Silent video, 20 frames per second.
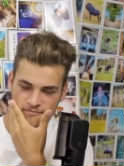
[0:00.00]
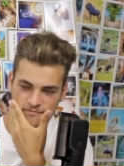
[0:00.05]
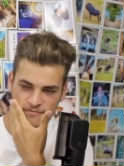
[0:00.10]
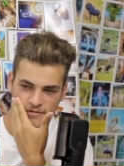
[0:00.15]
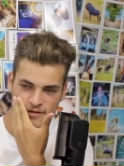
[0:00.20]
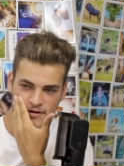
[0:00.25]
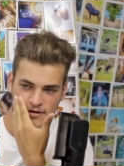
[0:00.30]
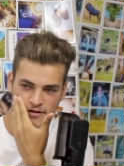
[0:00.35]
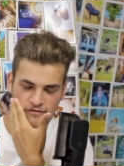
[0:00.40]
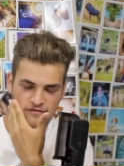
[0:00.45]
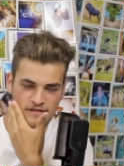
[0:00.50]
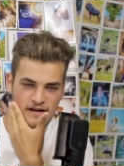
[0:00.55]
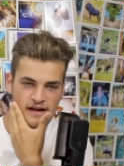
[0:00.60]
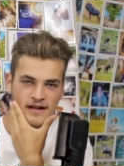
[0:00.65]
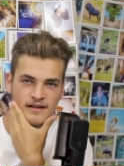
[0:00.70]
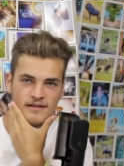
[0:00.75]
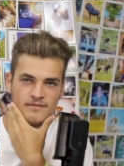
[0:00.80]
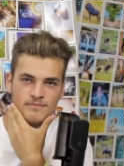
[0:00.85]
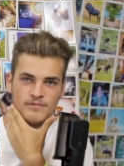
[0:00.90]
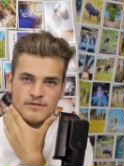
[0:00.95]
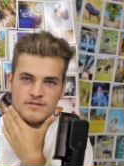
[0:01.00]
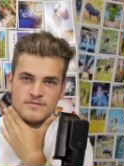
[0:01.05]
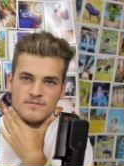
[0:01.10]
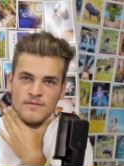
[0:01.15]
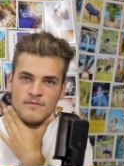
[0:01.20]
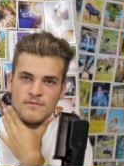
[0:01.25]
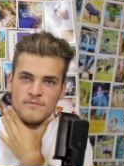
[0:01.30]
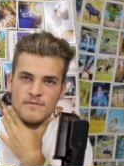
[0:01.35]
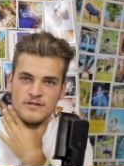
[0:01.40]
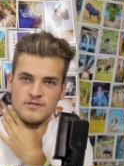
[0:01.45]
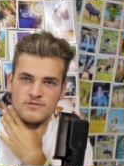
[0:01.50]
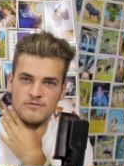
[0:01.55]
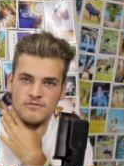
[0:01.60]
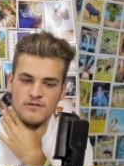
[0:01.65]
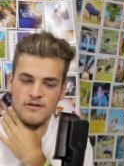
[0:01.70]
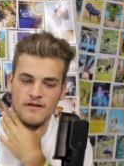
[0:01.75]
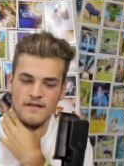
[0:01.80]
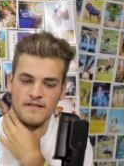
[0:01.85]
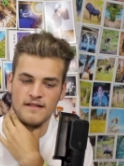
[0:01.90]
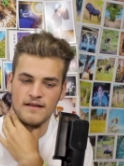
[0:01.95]
Not a fan, but do you remember Mitchell
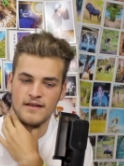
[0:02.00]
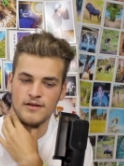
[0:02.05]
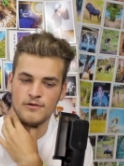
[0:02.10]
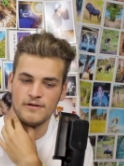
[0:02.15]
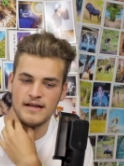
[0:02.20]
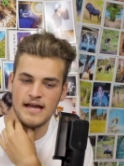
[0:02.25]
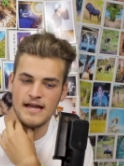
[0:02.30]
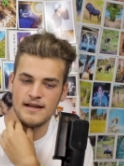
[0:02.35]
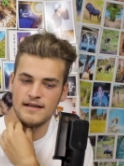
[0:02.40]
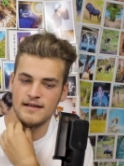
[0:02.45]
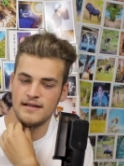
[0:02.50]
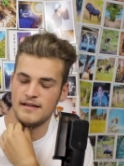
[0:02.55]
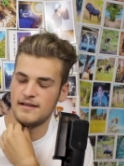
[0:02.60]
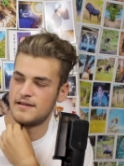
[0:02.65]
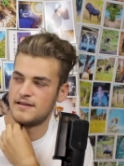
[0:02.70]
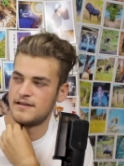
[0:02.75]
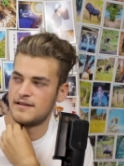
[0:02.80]
got us to Kilkenny?